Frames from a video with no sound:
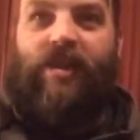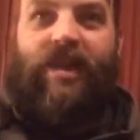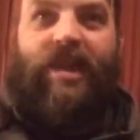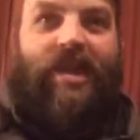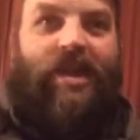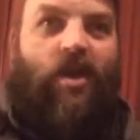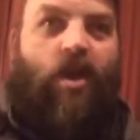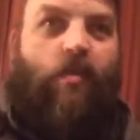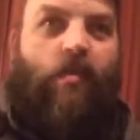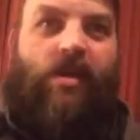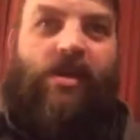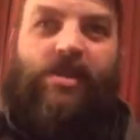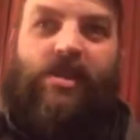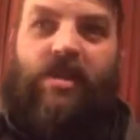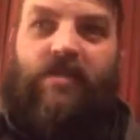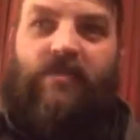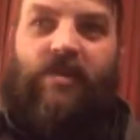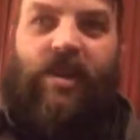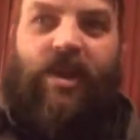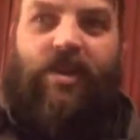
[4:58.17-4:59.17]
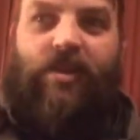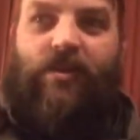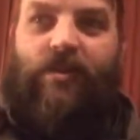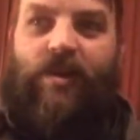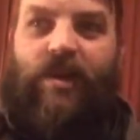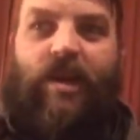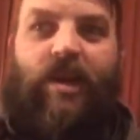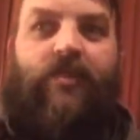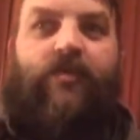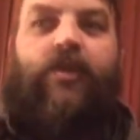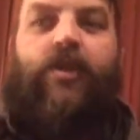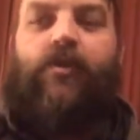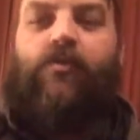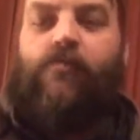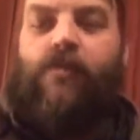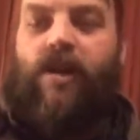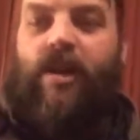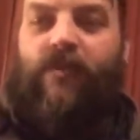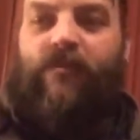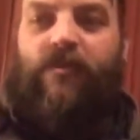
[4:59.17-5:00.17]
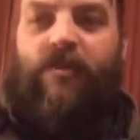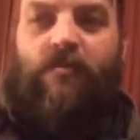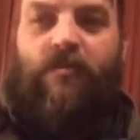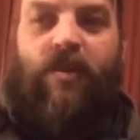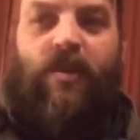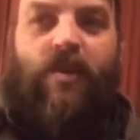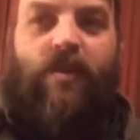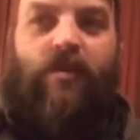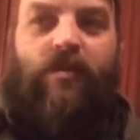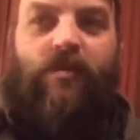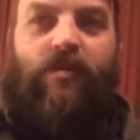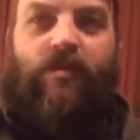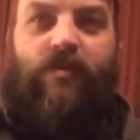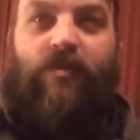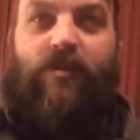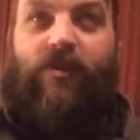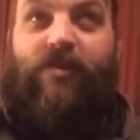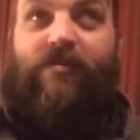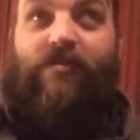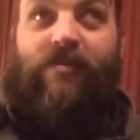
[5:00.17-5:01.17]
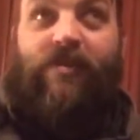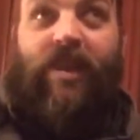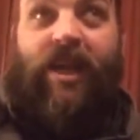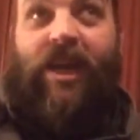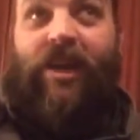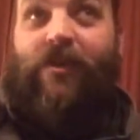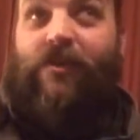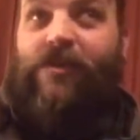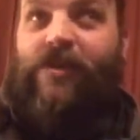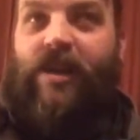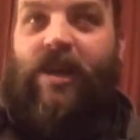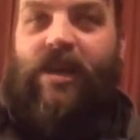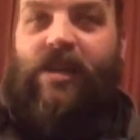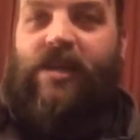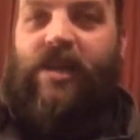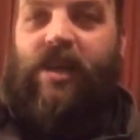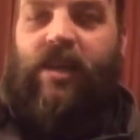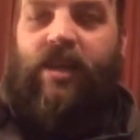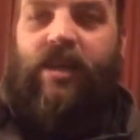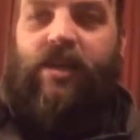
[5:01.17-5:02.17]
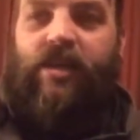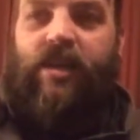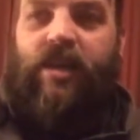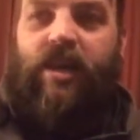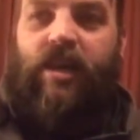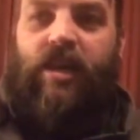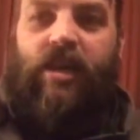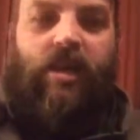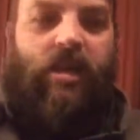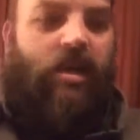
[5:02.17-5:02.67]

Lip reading: Getting all my stuff together, getting everything ready for tomorrow, for later today technically.